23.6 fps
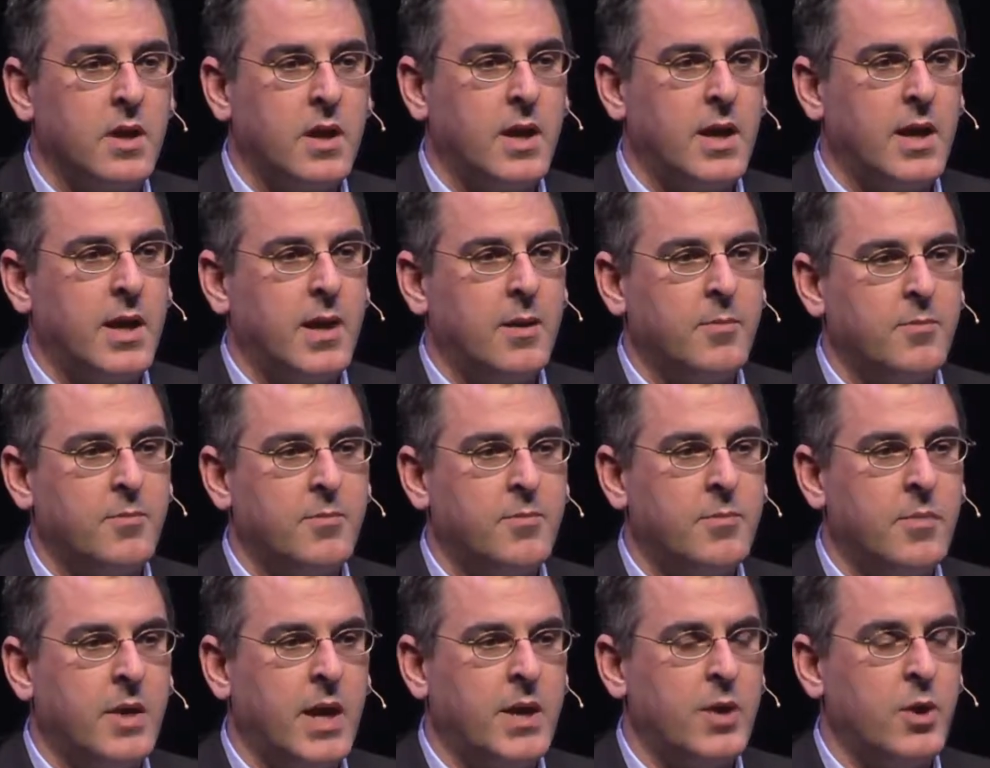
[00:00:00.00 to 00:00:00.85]

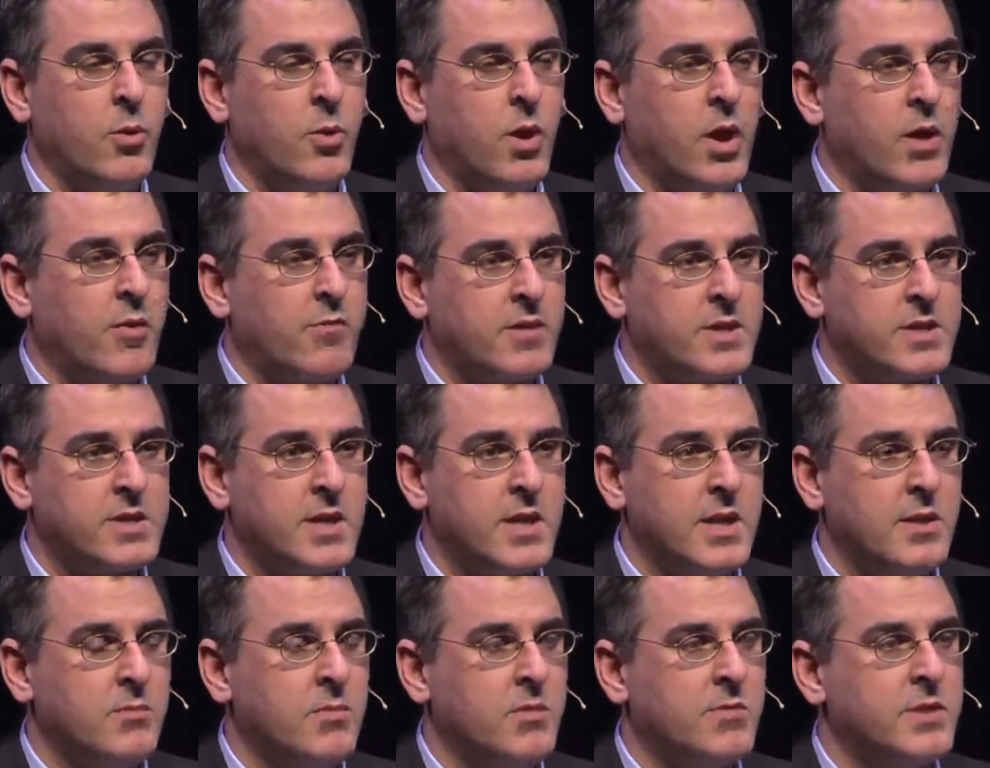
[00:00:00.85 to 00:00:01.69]
and you are
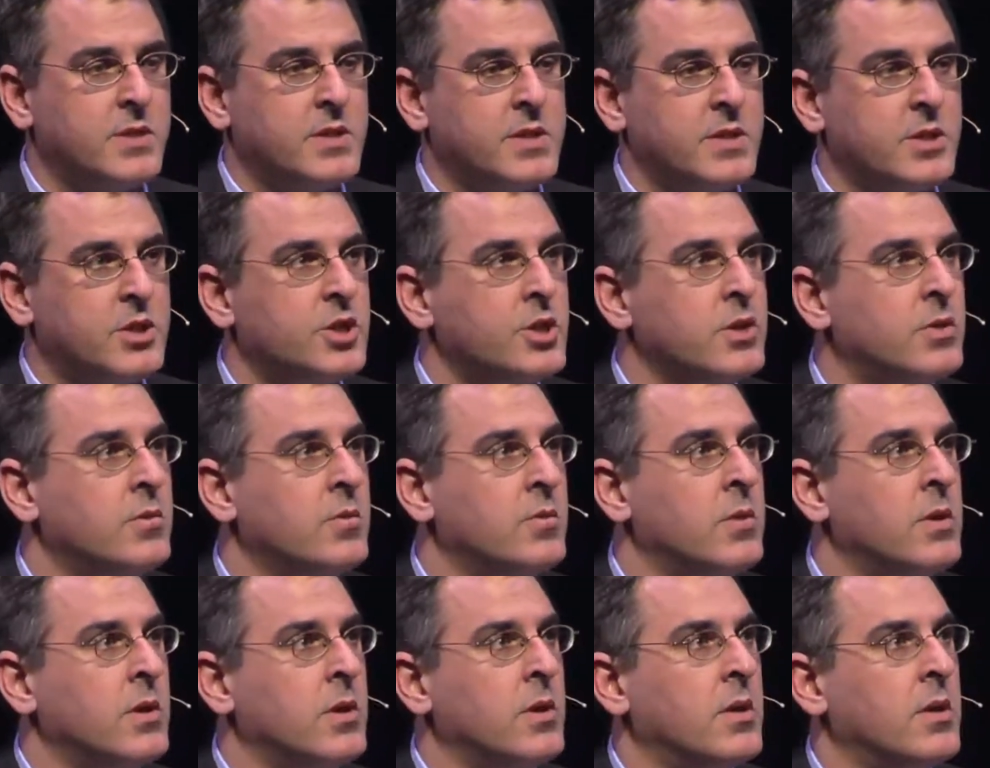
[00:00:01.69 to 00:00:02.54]
wrestling with this issue,
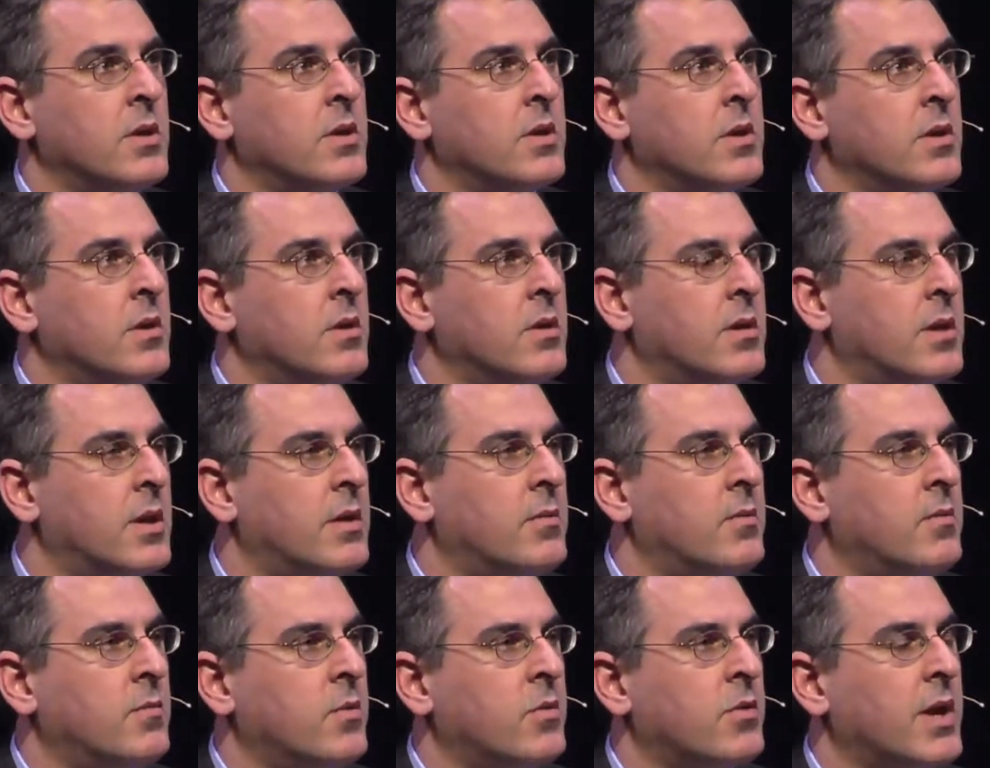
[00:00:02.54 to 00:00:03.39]

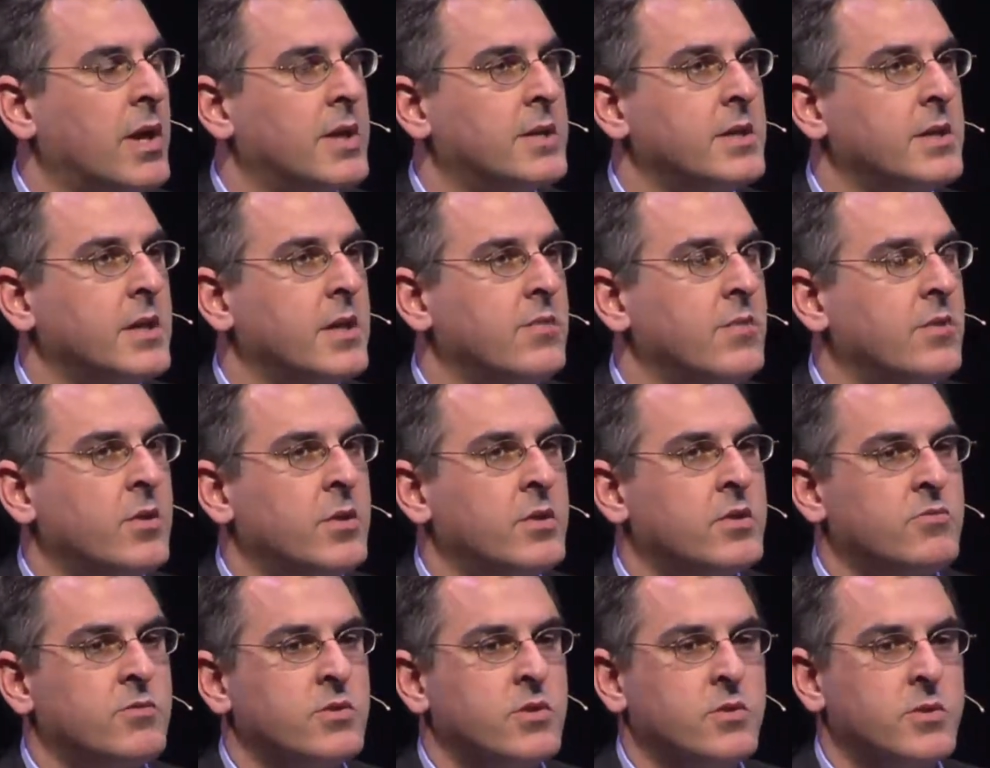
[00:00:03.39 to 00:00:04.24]
then we would like to give you
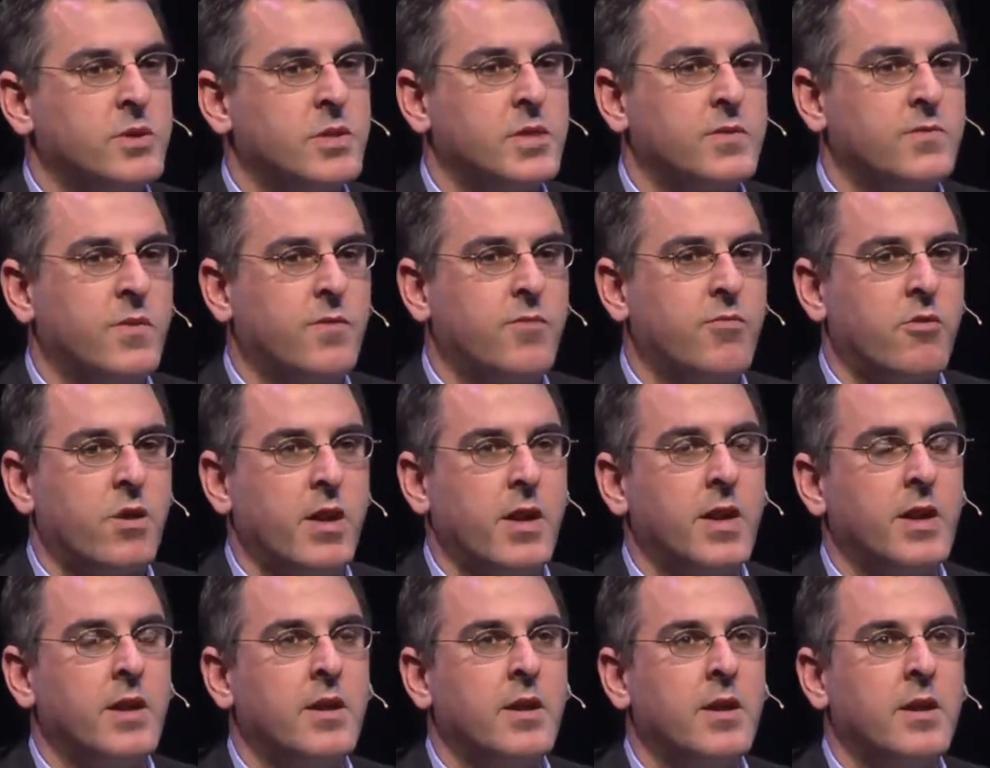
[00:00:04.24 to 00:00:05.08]
those resources for
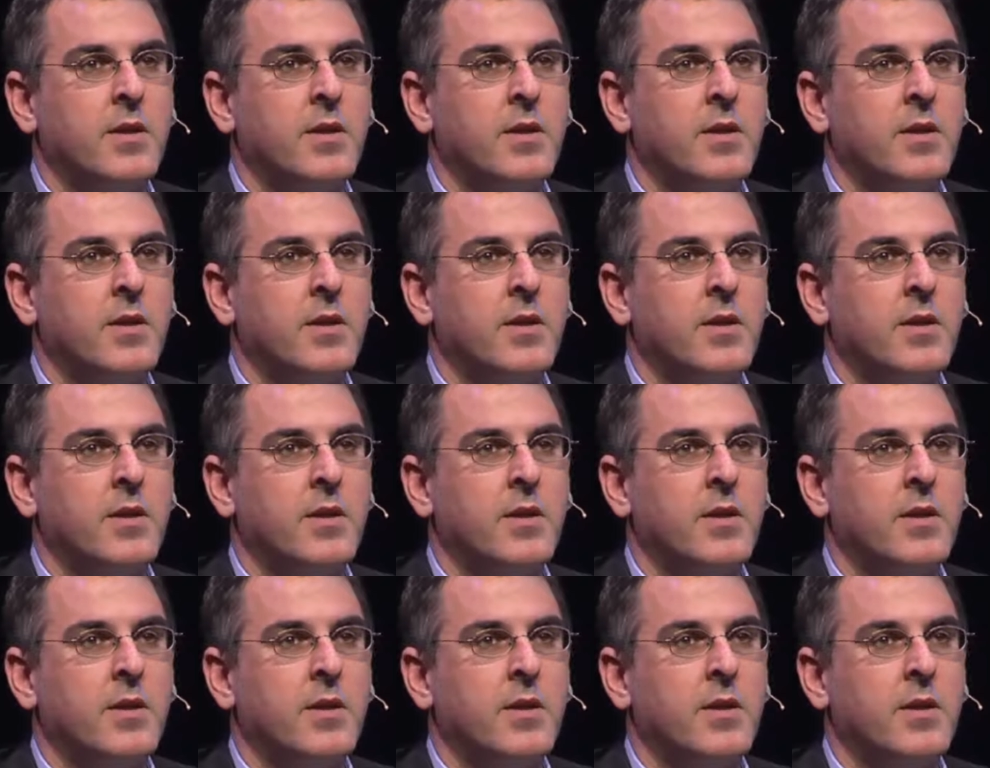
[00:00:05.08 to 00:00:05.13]
free.